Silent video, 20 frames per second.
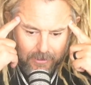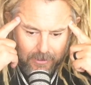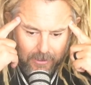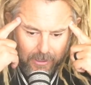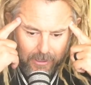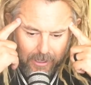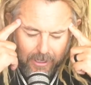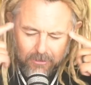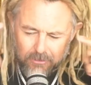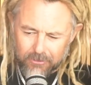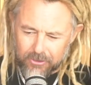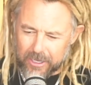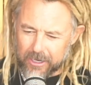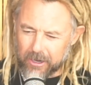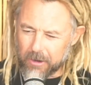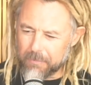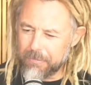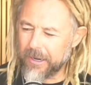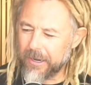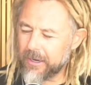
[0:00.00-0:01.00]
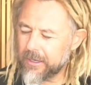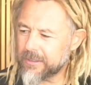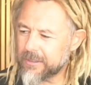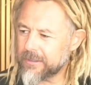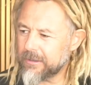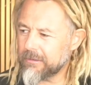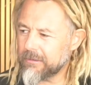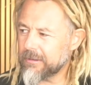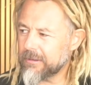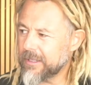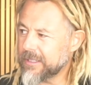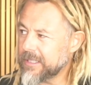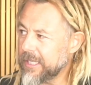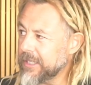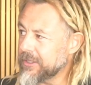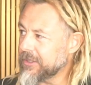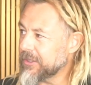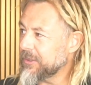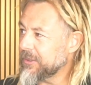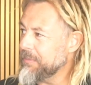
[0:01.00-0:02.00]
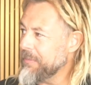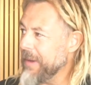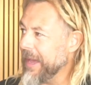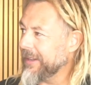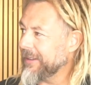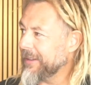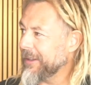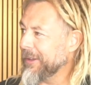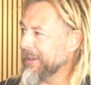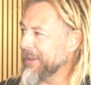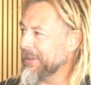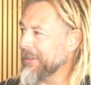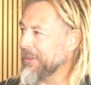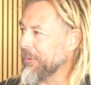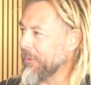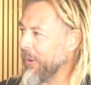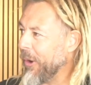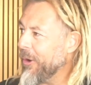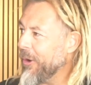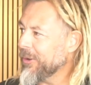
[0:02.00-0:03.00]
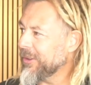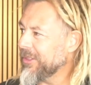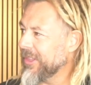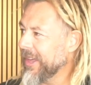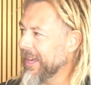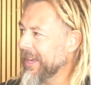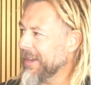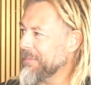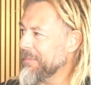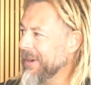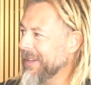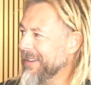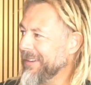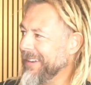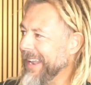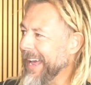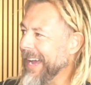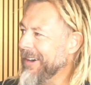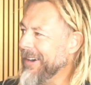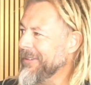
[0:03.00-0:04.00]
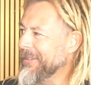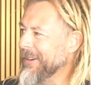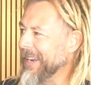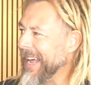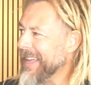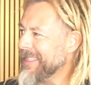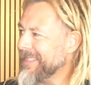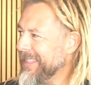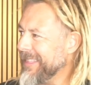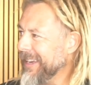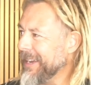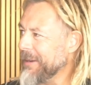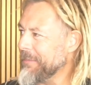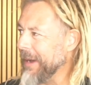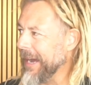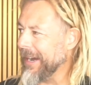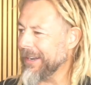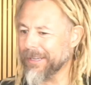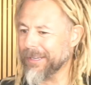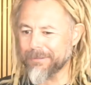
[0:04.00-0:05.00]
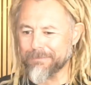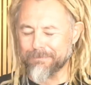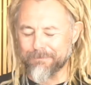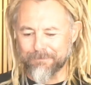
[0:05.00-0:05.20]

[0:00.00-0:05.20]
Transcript: And I don't think our parents or the teachers meant the wrong thing, but now when I think about it,